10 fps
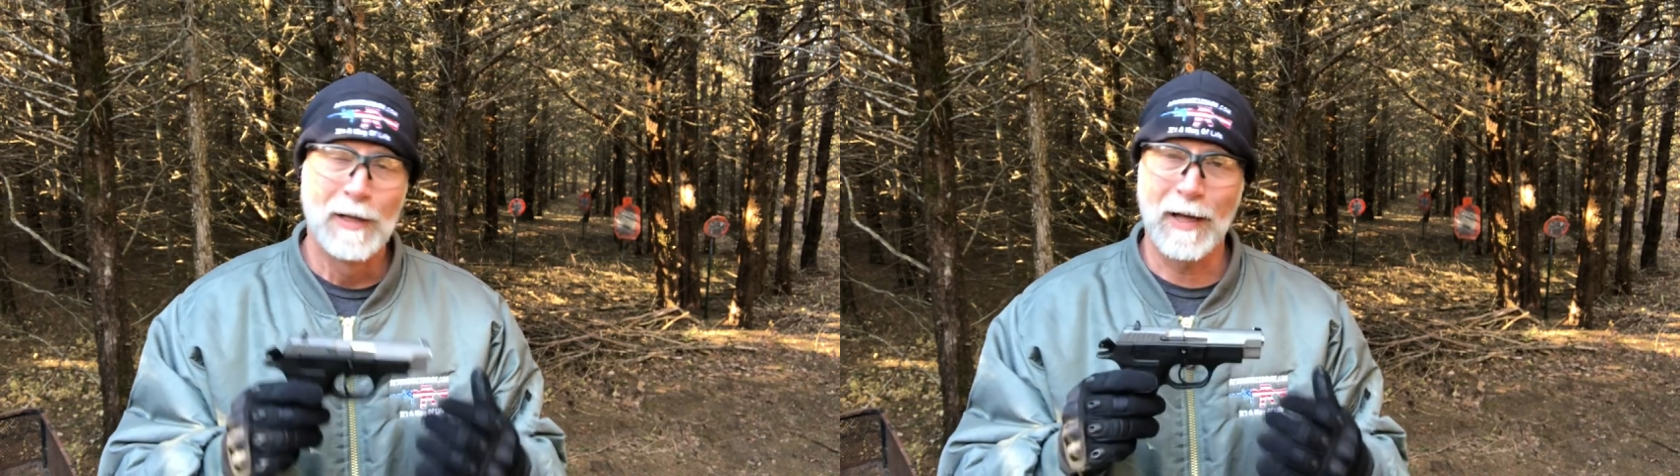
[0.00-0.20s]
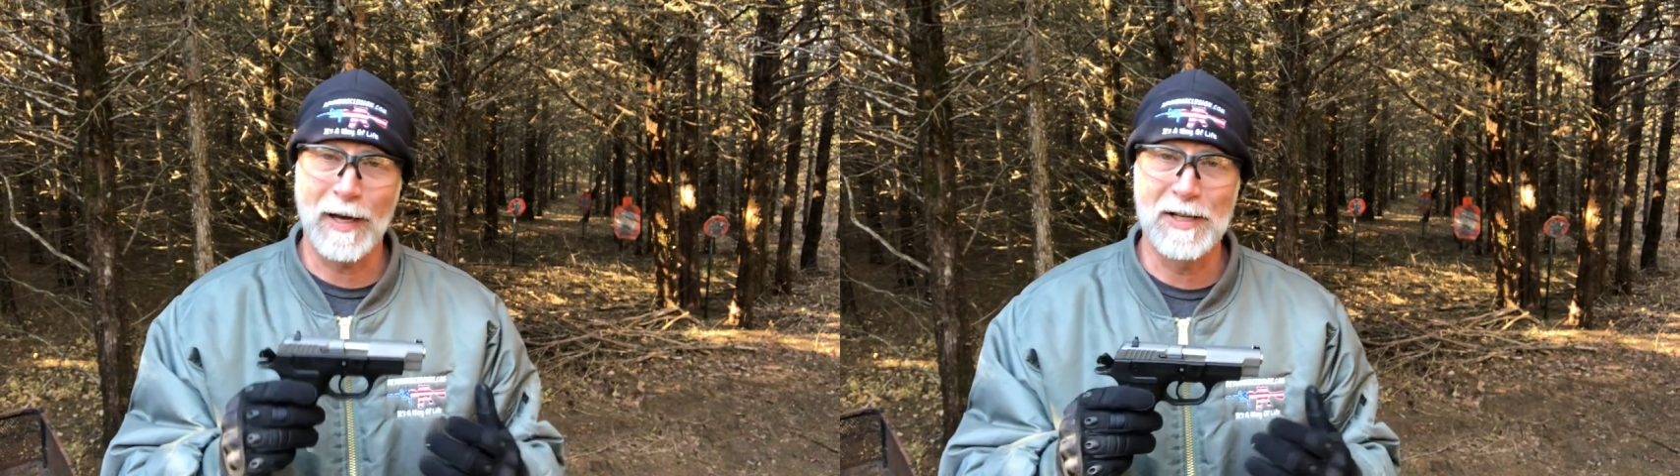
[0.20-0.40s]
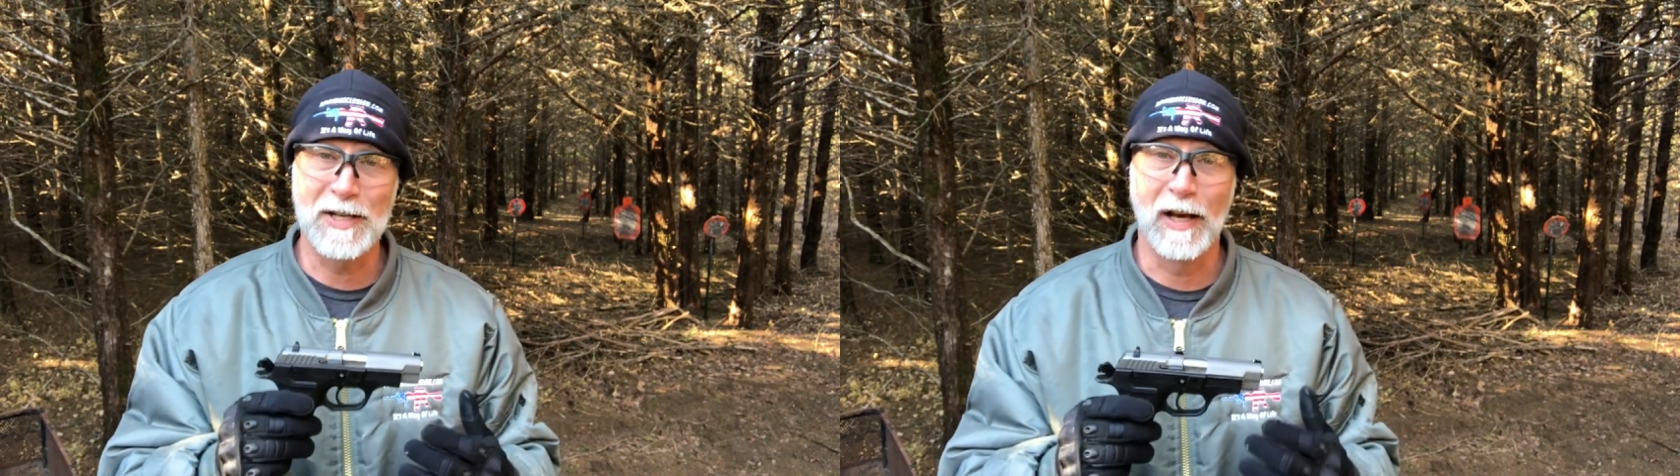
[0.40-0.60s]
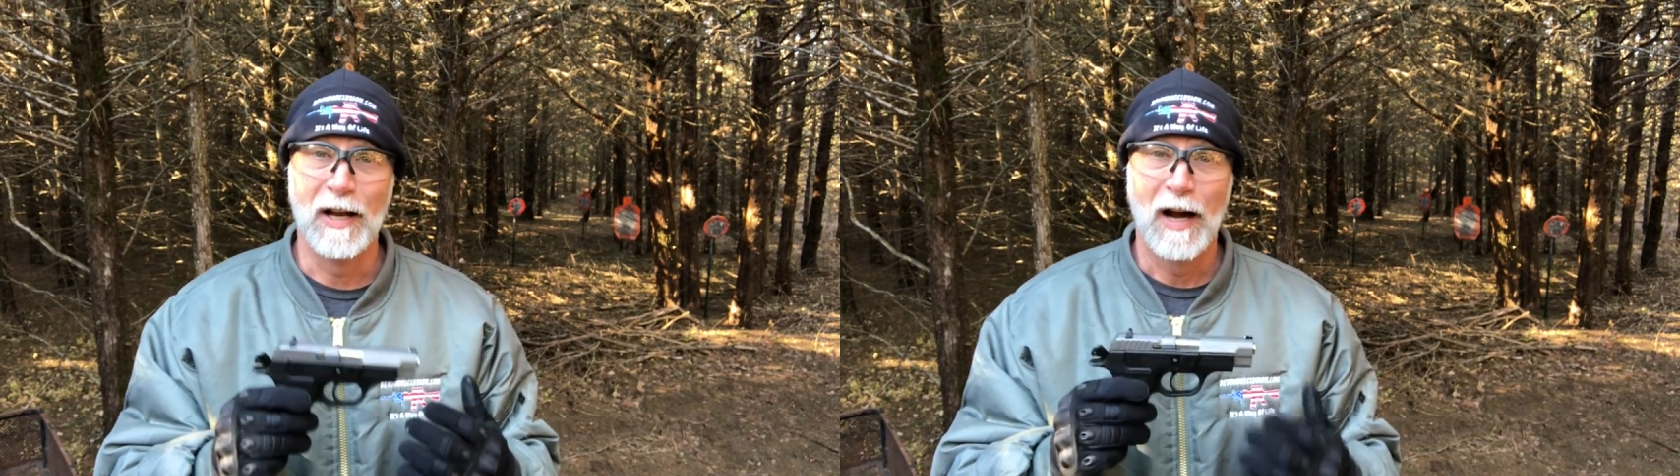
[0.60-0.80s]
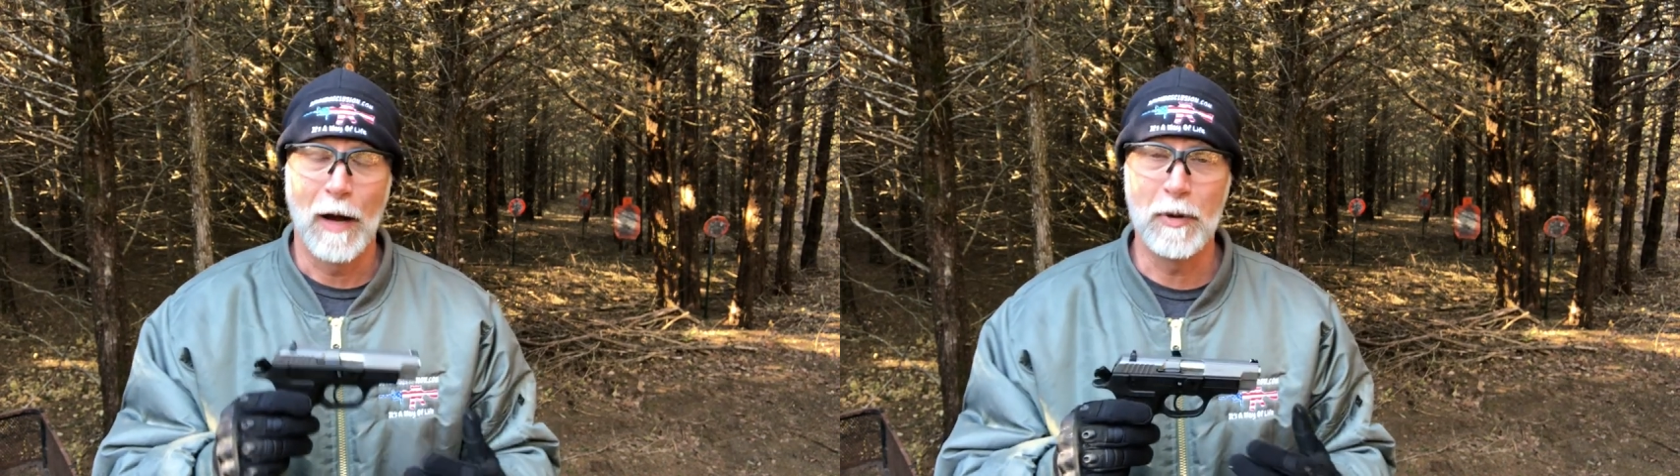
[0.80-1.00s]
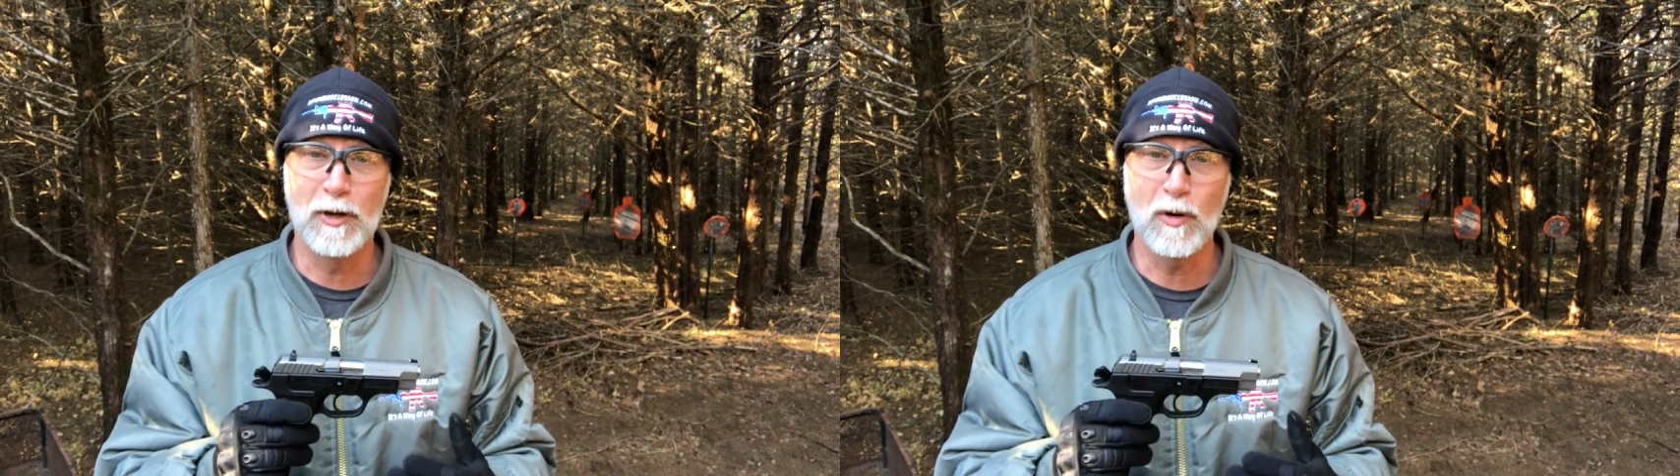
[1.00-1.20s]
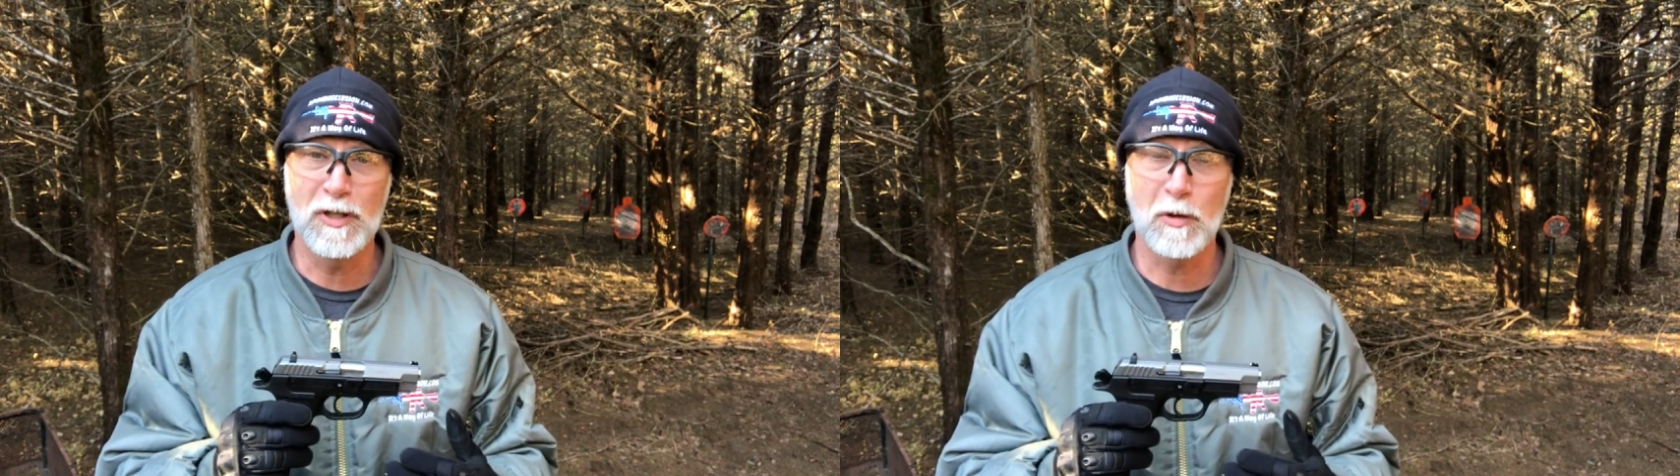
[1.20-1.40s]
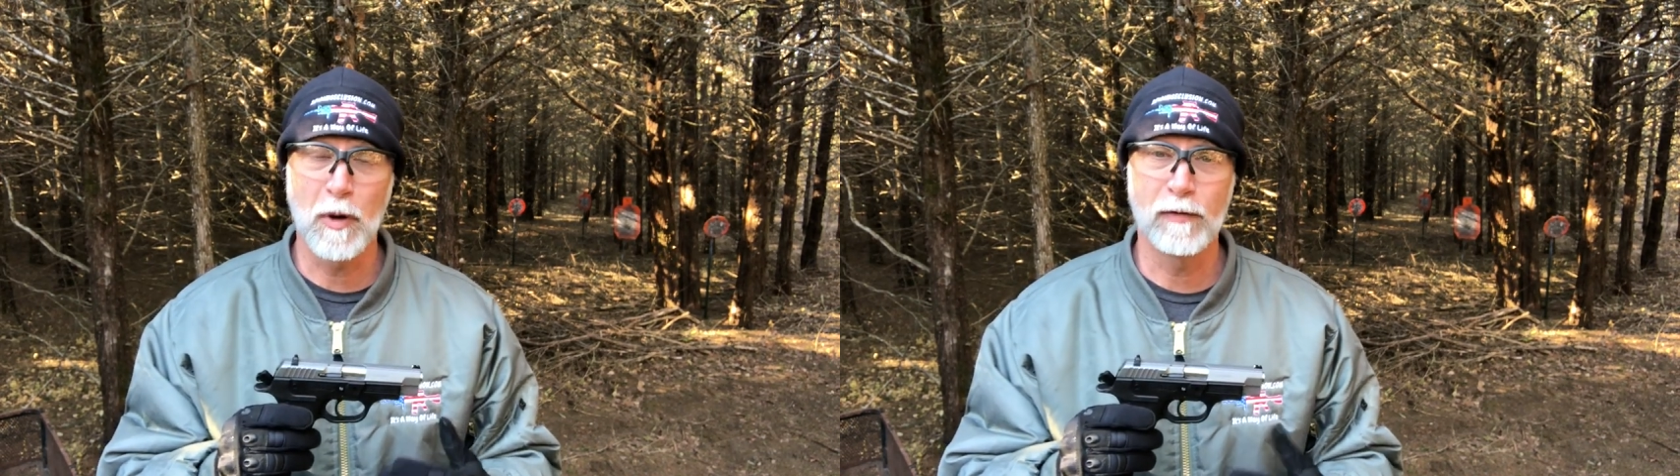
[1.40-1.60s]
like I said, I've been doing
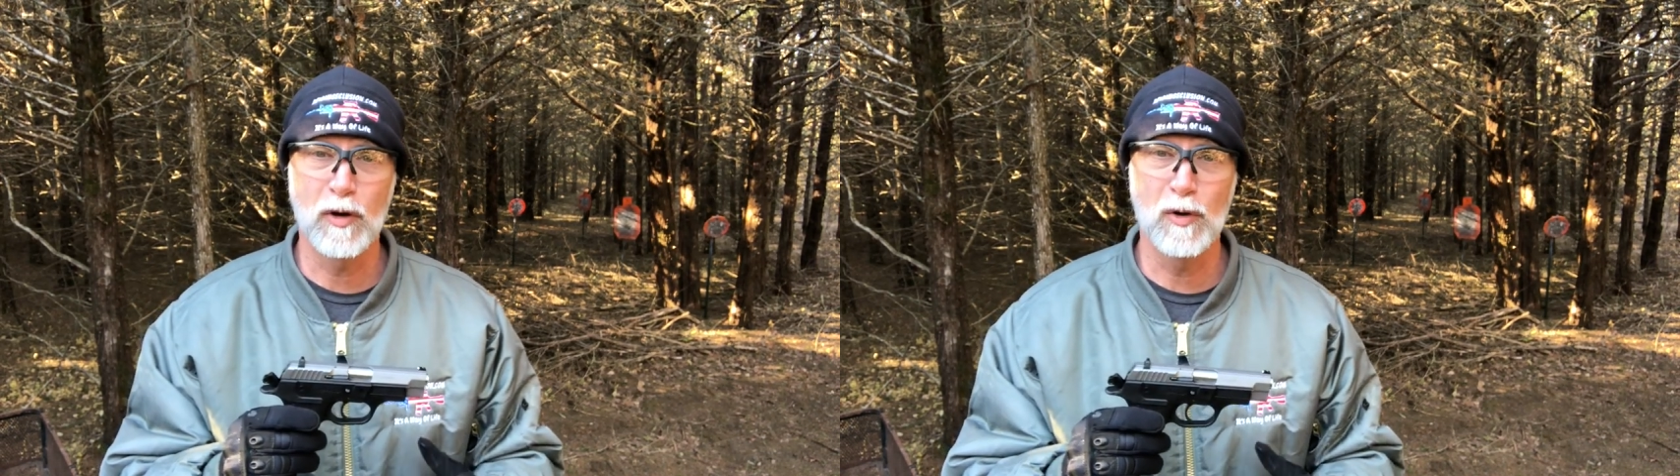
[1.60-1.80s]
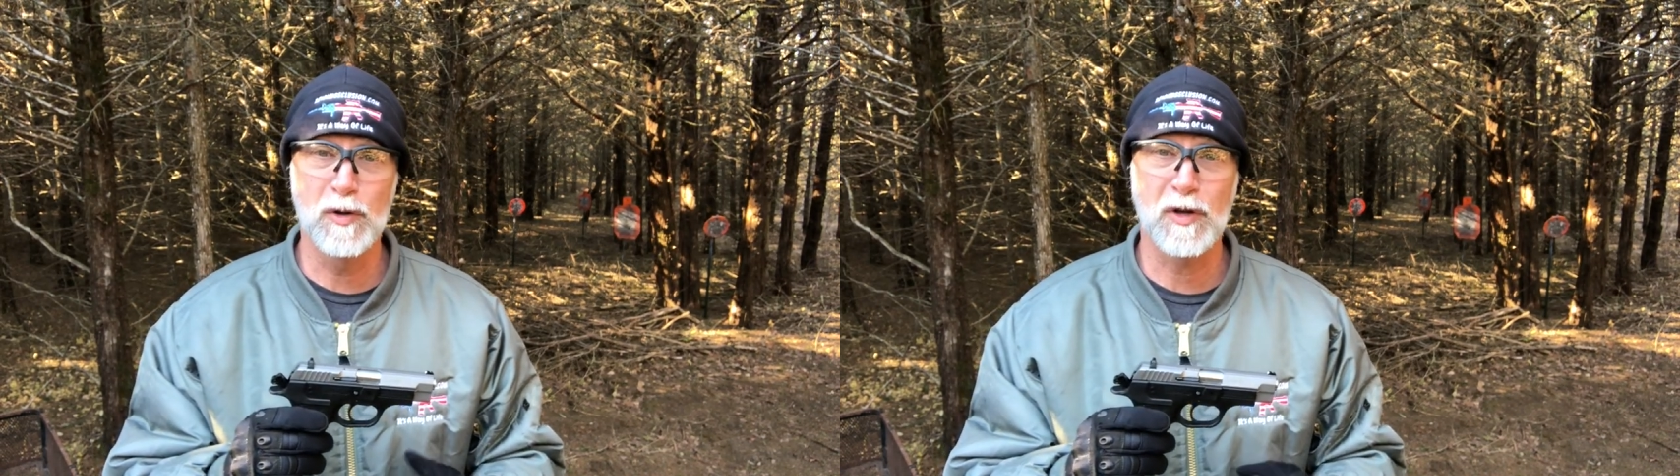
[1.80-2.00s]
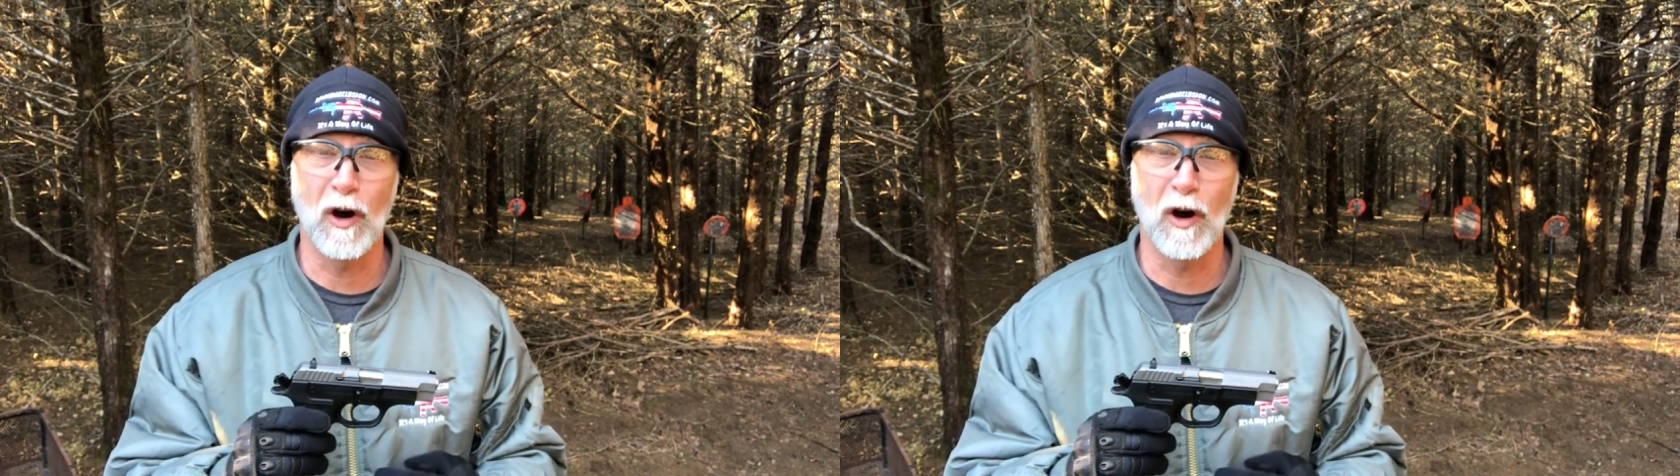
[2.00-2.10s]
some reviews